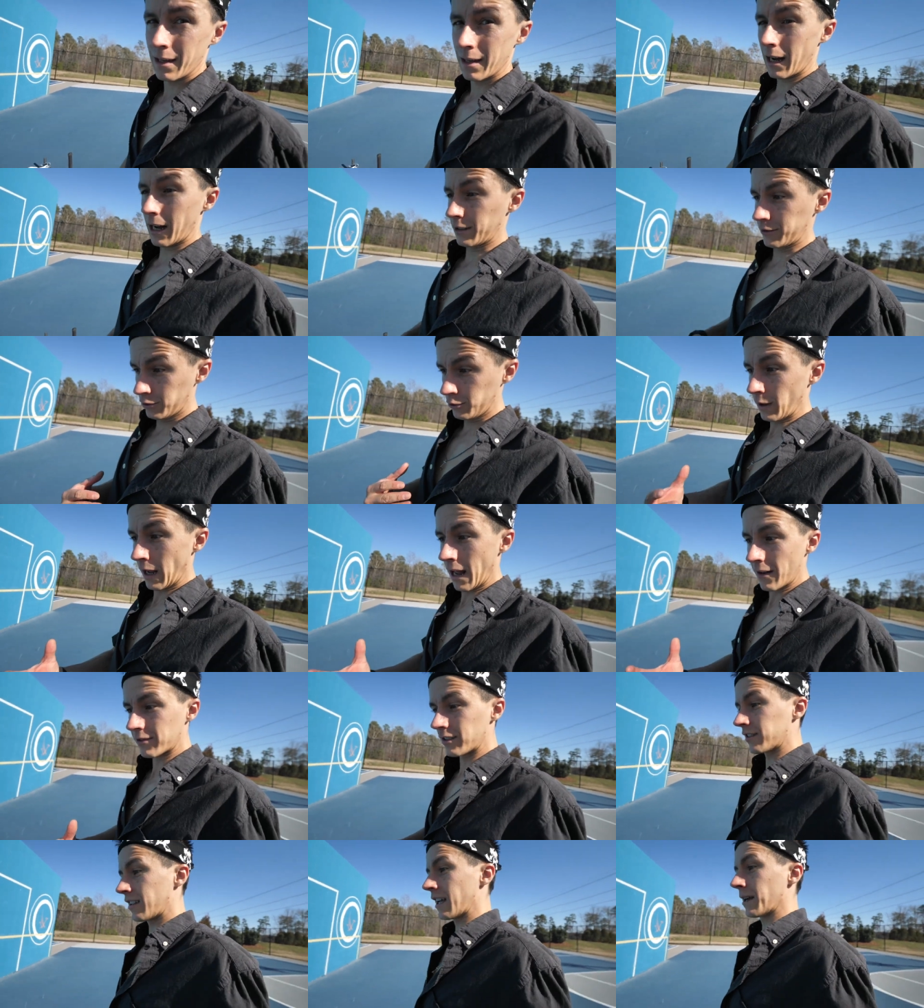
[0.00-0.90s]
I do
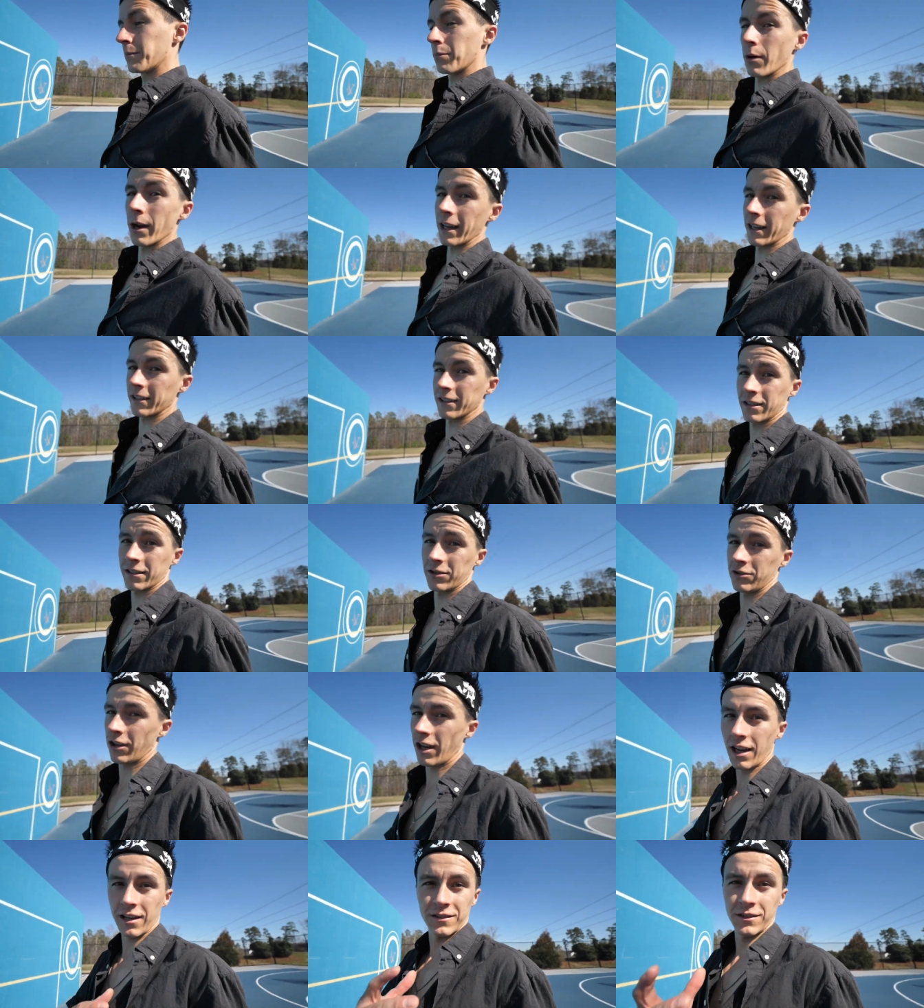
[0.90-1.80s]
have to take breaks. You
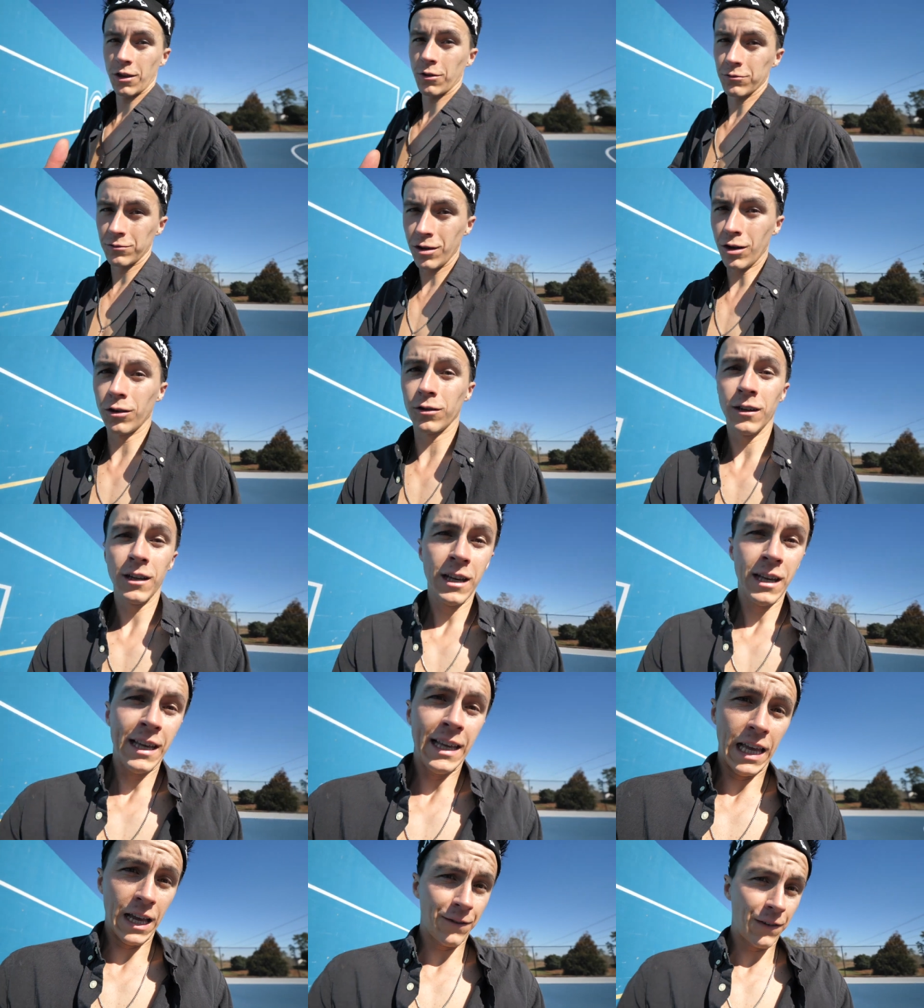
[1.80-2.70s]
guys don't know.
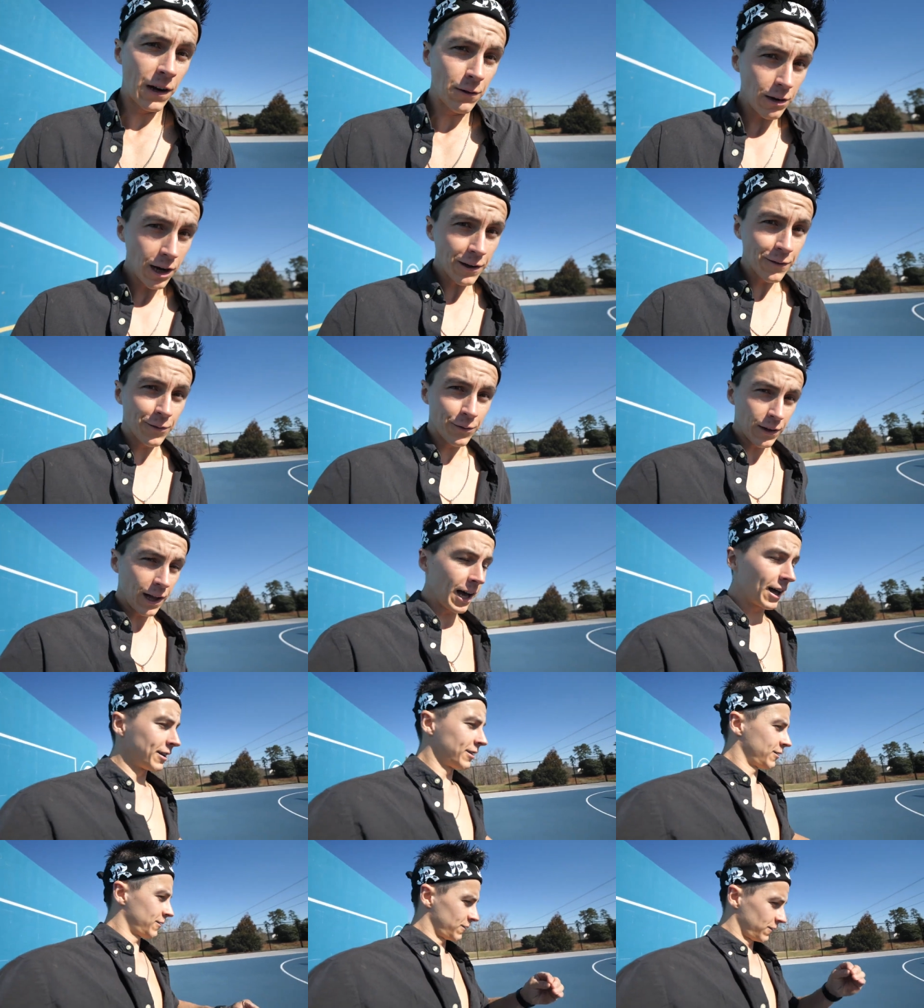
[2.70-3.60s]
If I ride
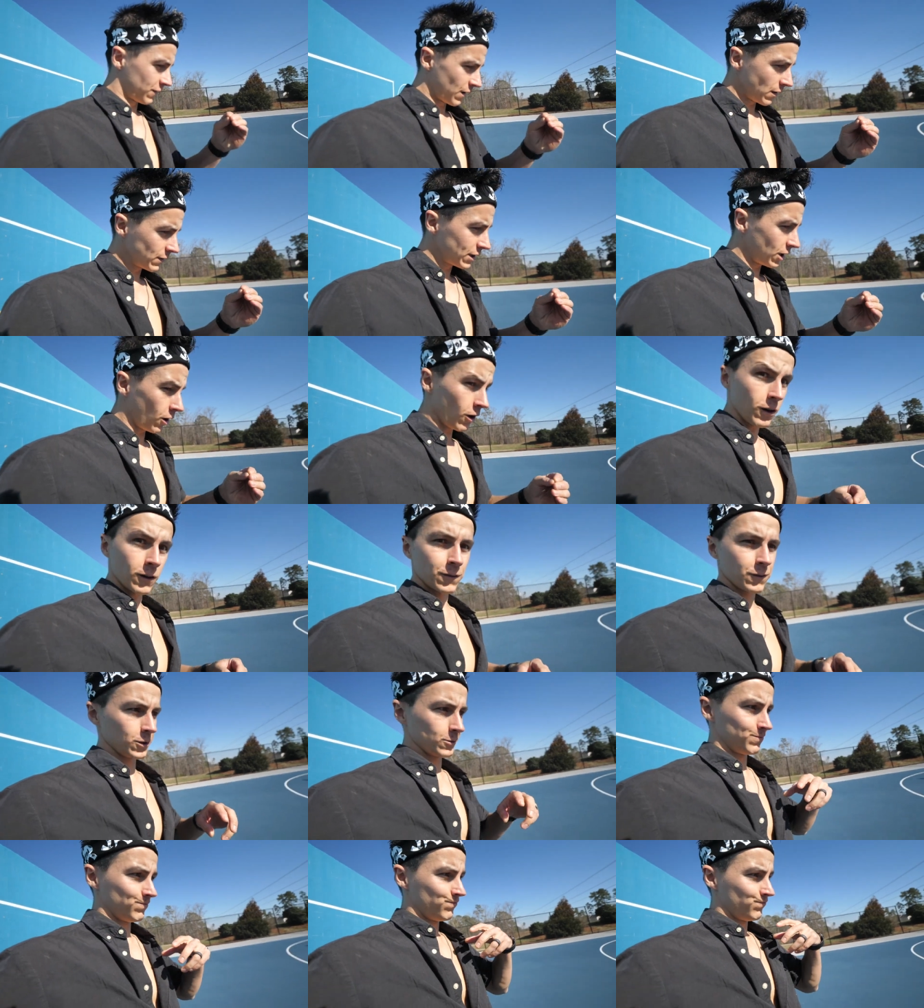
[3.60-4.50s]
flat very hard
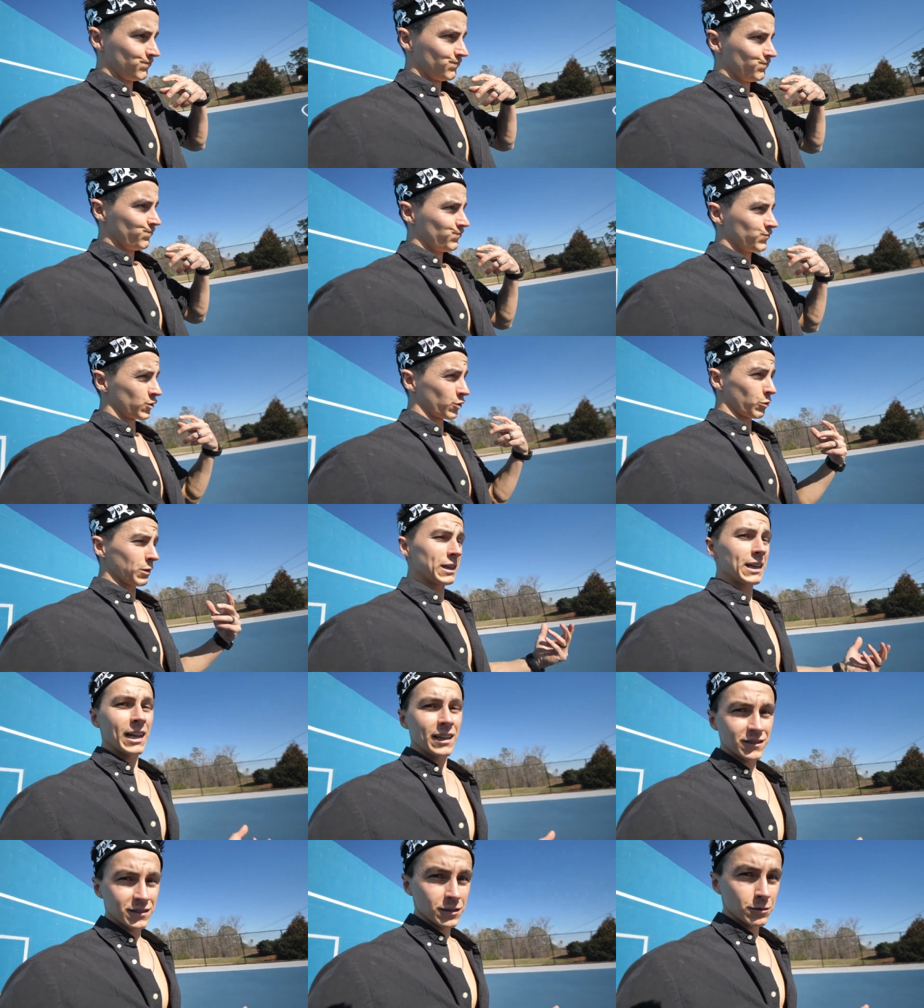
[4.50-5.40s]
for three
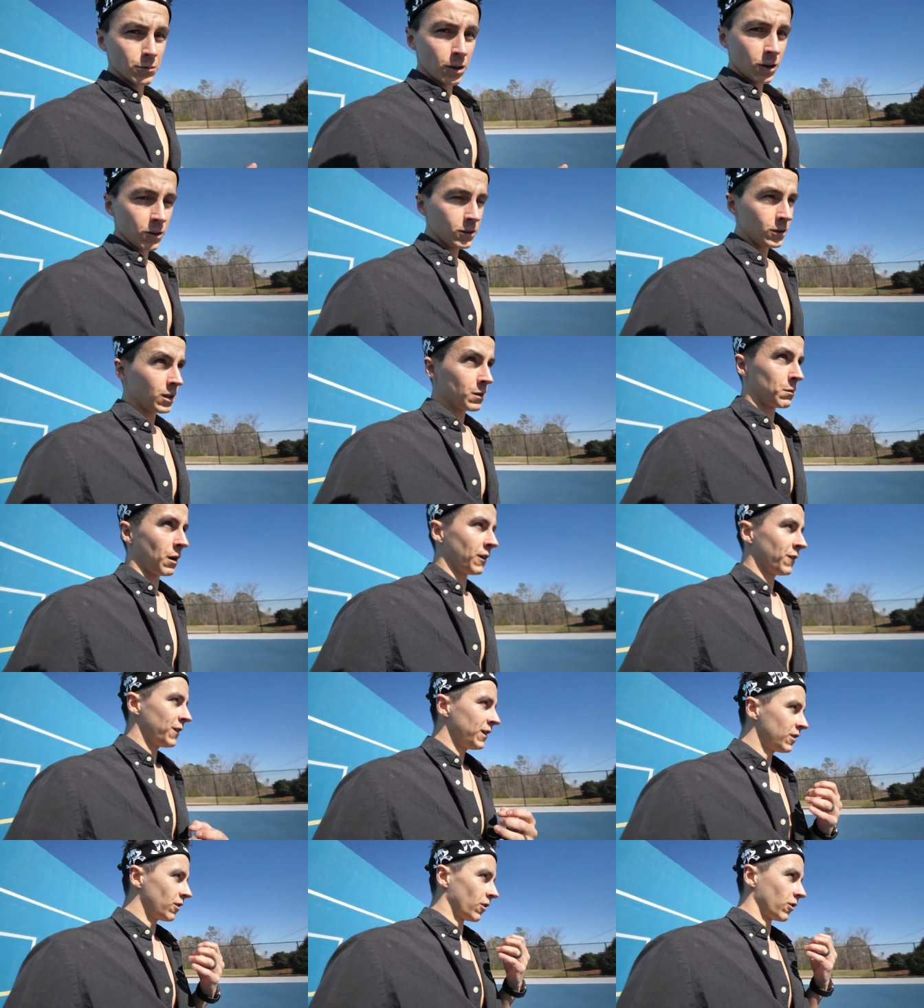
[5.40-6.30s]
days in a row, my
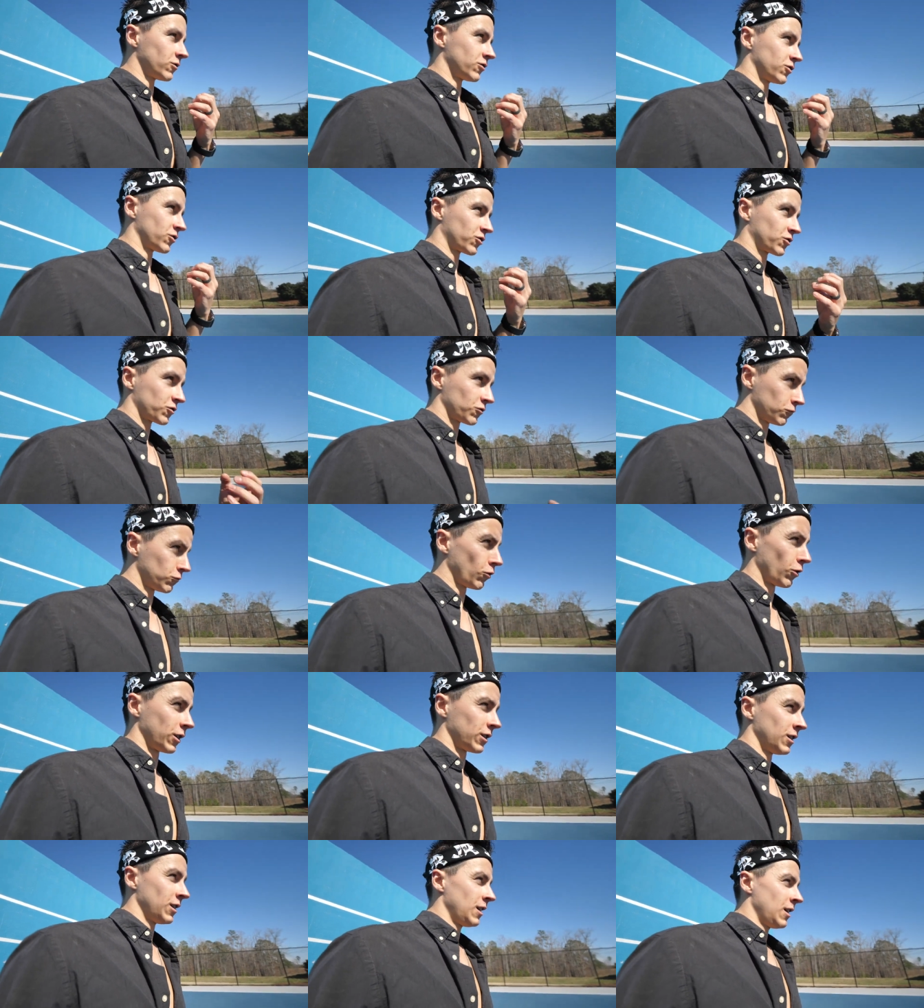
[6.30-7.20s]
feet are
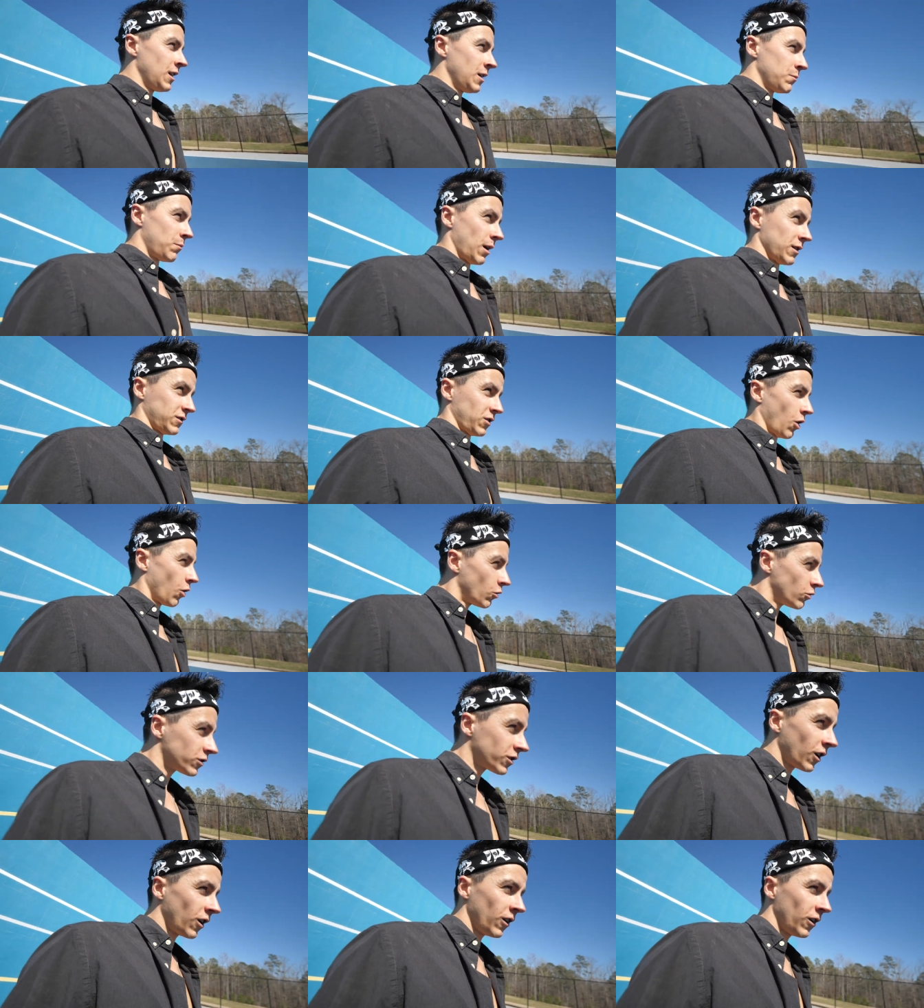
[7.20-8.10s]
destroyed. My
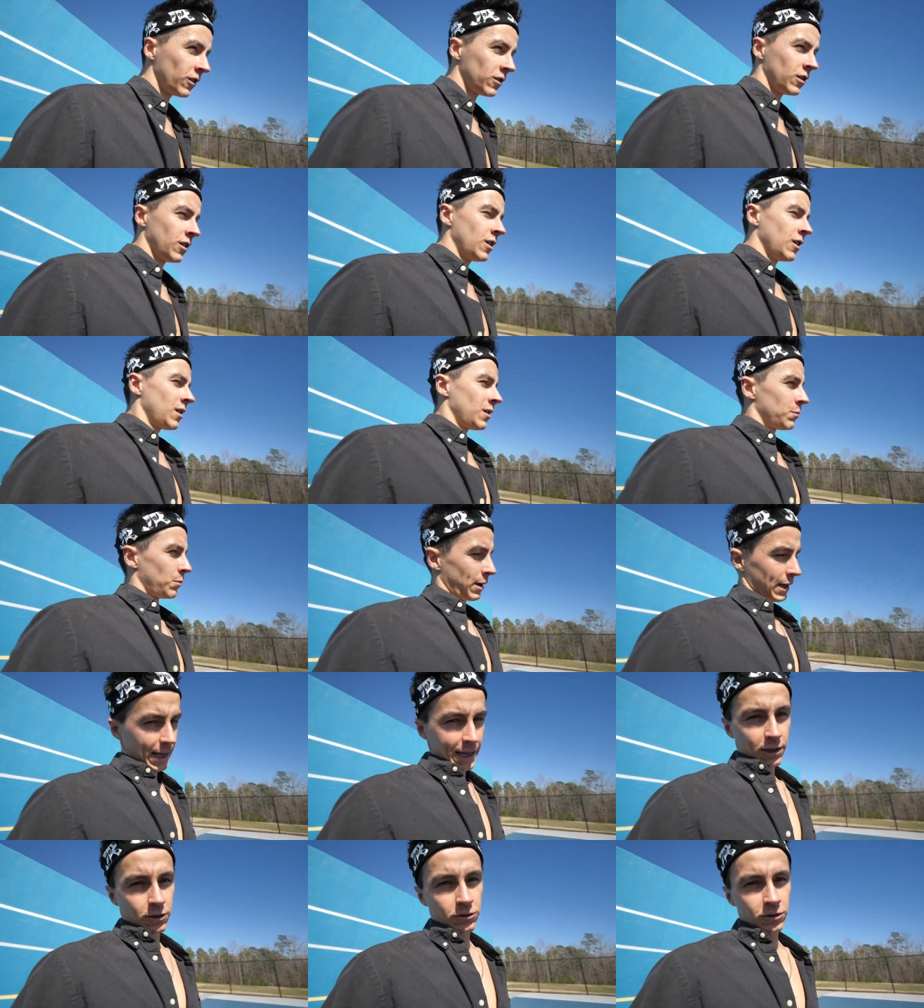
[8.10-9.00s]
toes hurt,
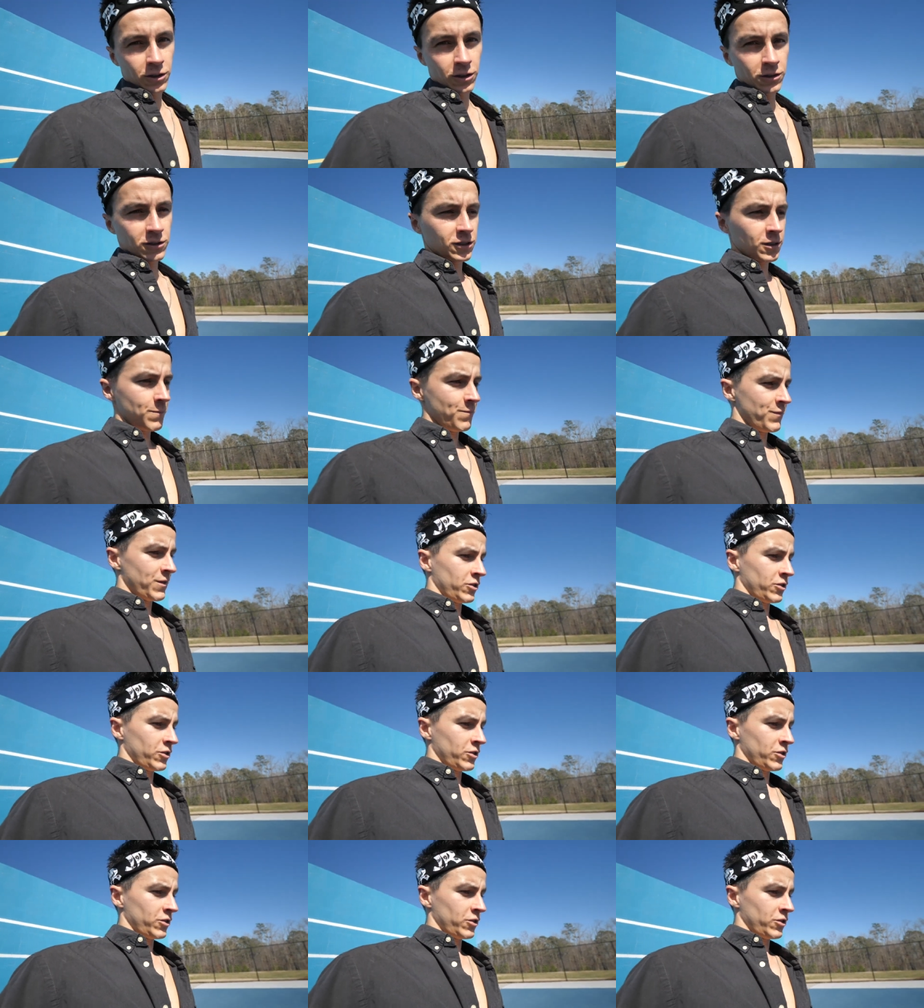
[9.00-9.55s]
my ankle hurts.